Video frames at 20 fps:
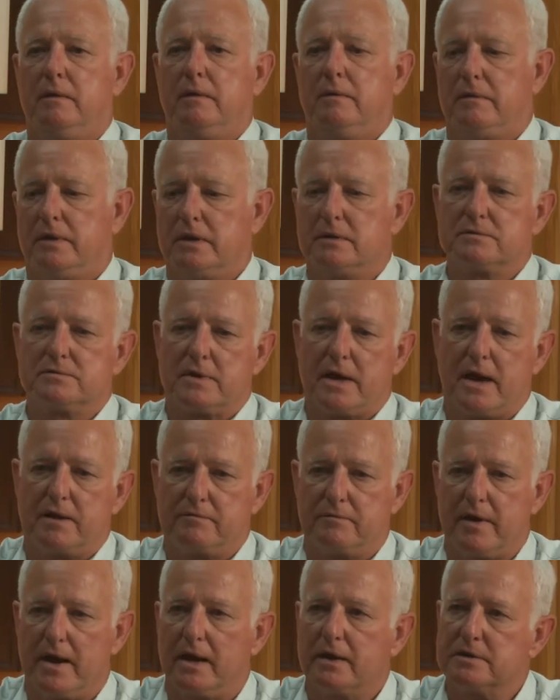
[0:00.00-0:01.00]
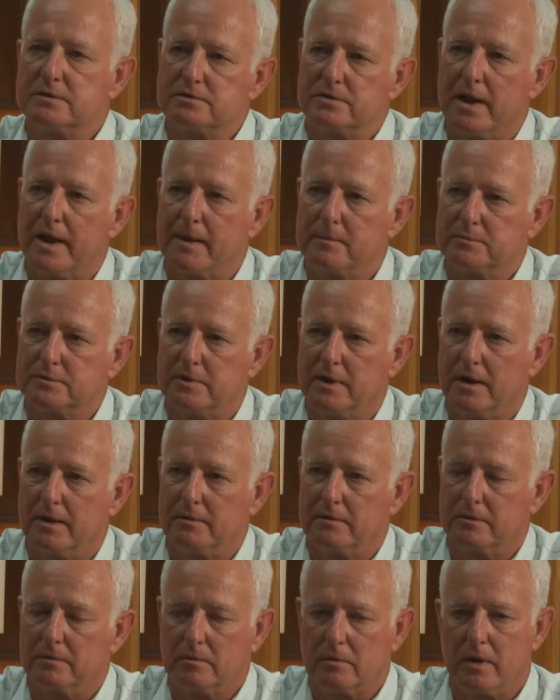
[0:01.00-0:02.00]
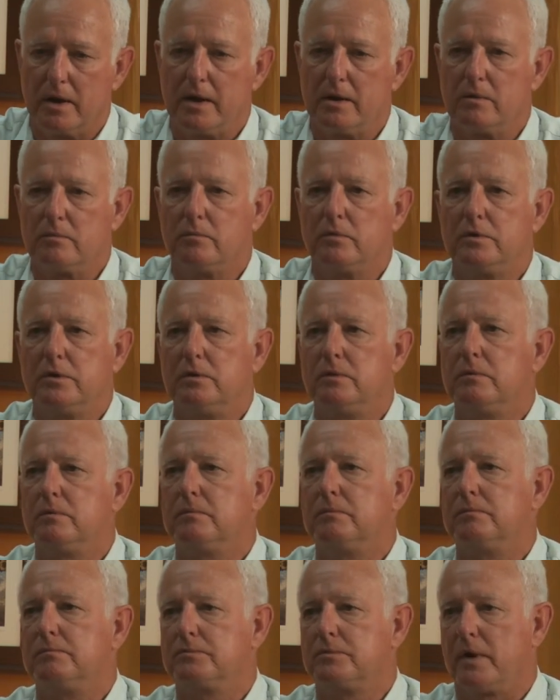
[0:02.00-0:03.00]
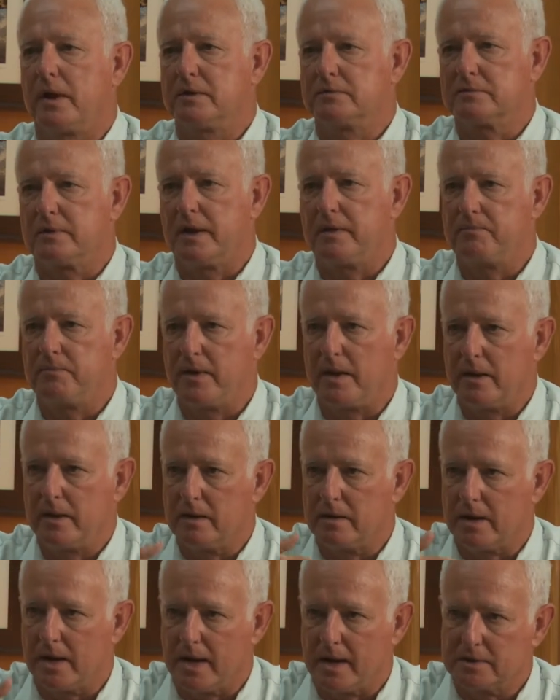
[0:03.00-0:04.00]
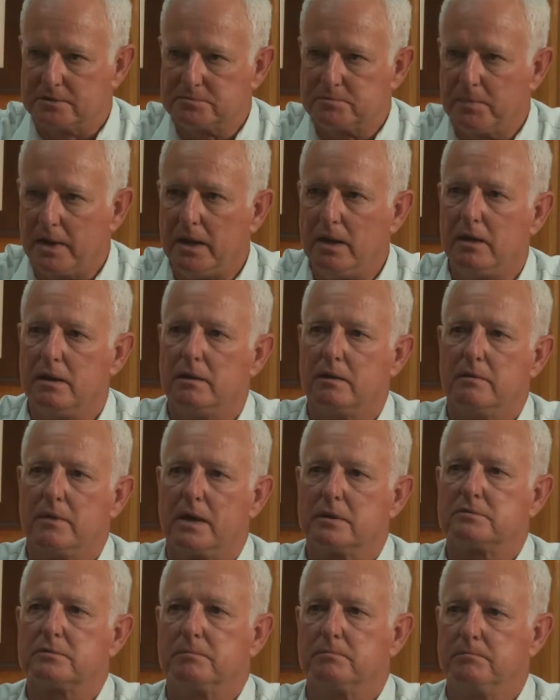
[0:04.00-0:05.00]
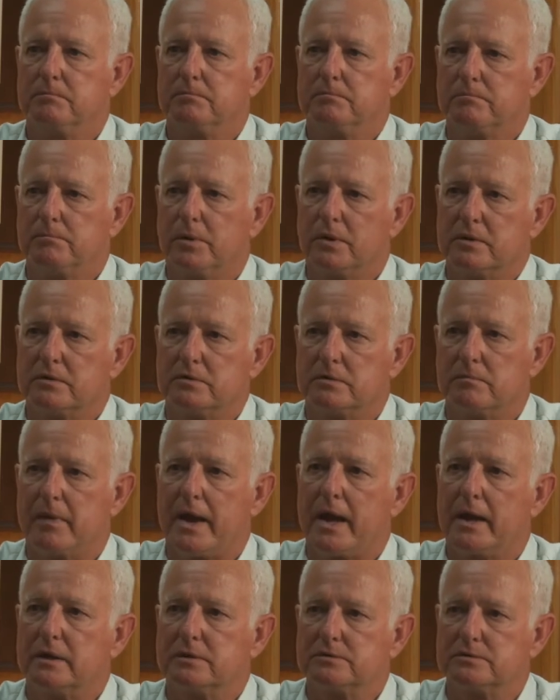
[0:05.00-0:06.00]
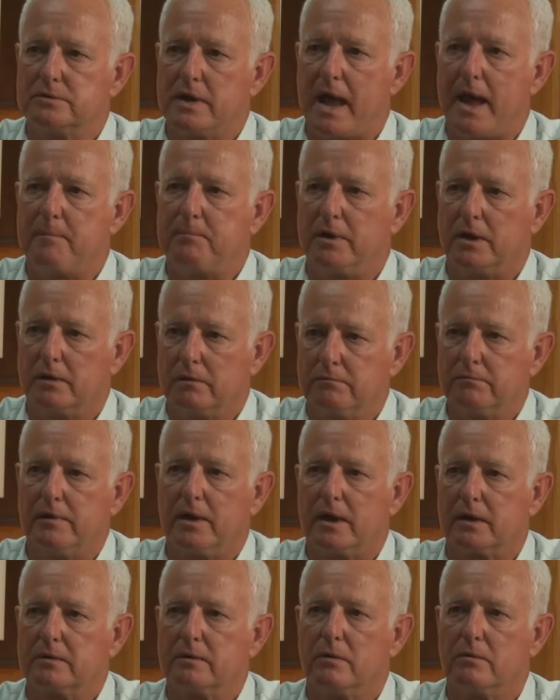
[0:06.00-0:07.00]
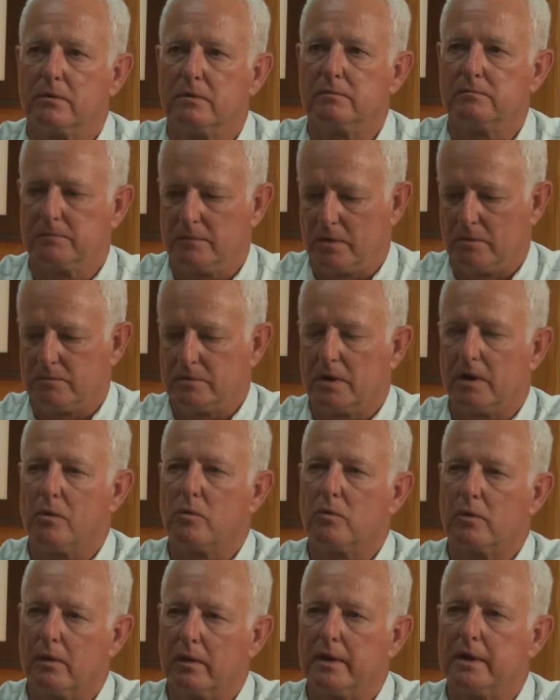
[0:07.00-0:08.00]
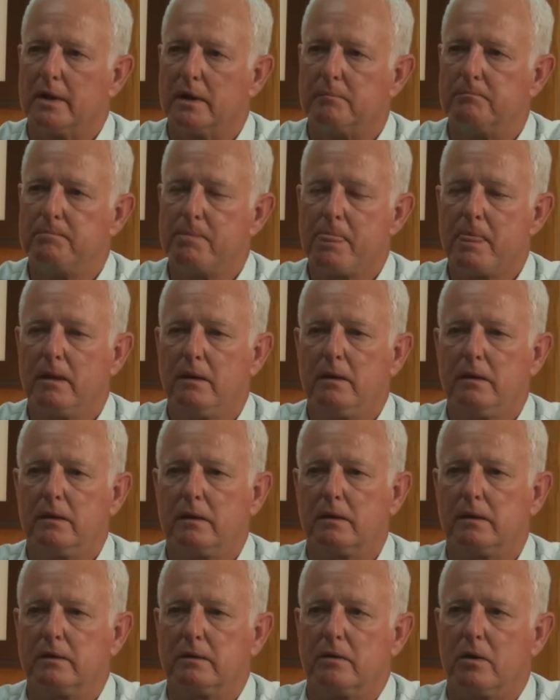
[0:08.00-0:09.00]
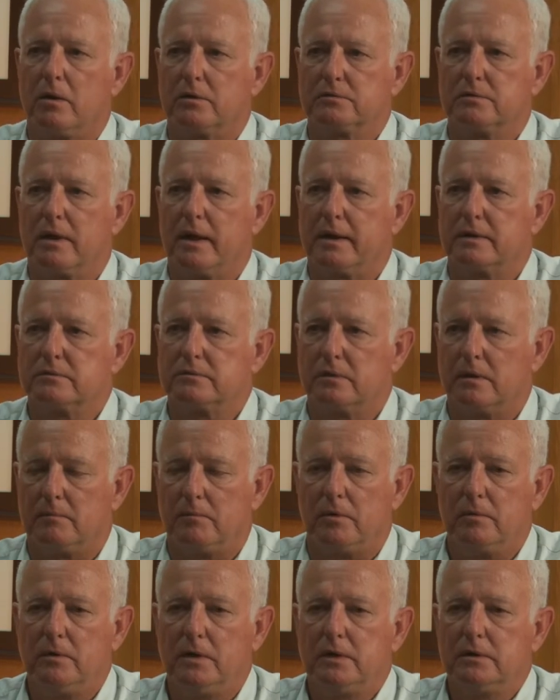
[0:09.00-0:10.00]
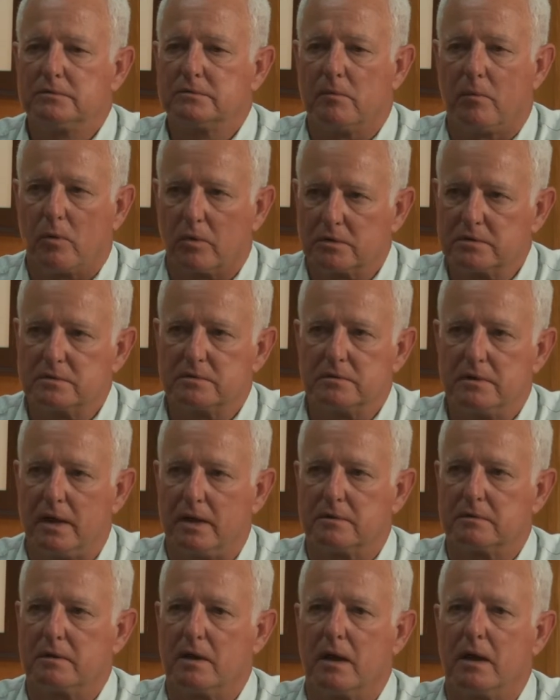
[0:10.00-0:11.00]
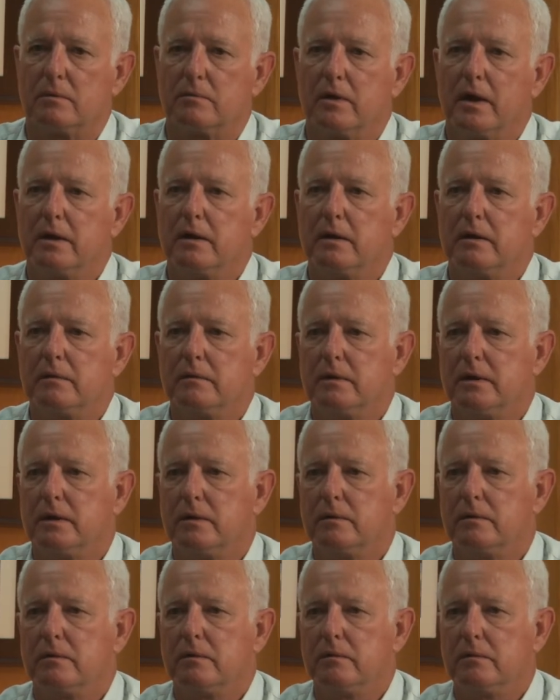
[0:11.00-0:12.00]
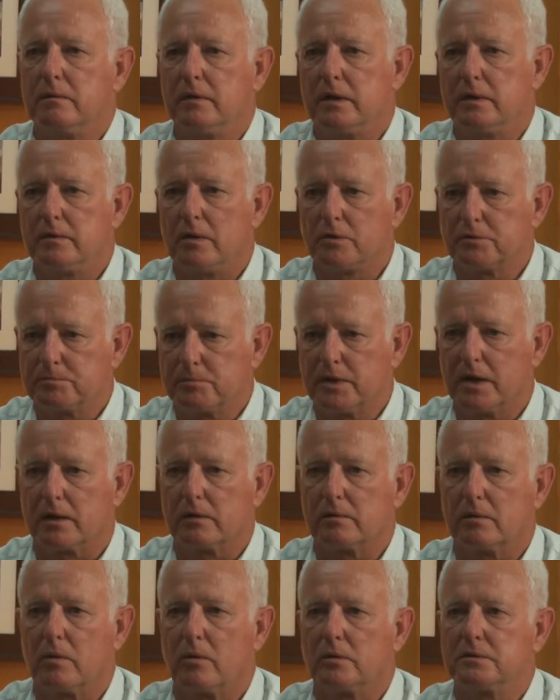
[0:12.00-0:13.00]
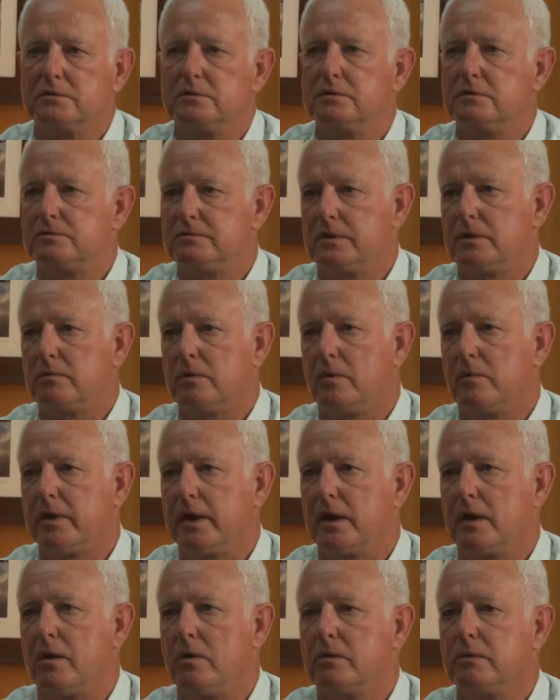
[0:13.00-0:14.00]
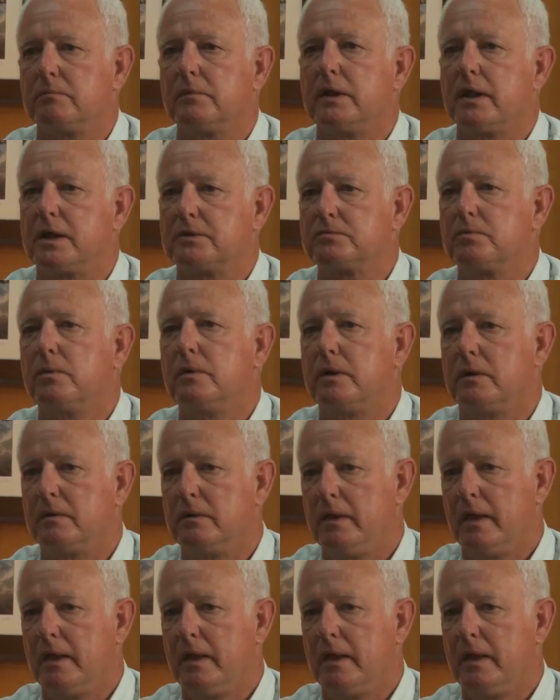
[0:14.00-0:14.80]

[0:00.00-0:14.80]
the inside finally slams down to the ground. Well, you translate that into high speed, and that's a pretty dramatic snapping effect on the lower limb, and it causes a lot of trouble. Some horses can't tolerate it, and those particular horses you zero in on them, and that's when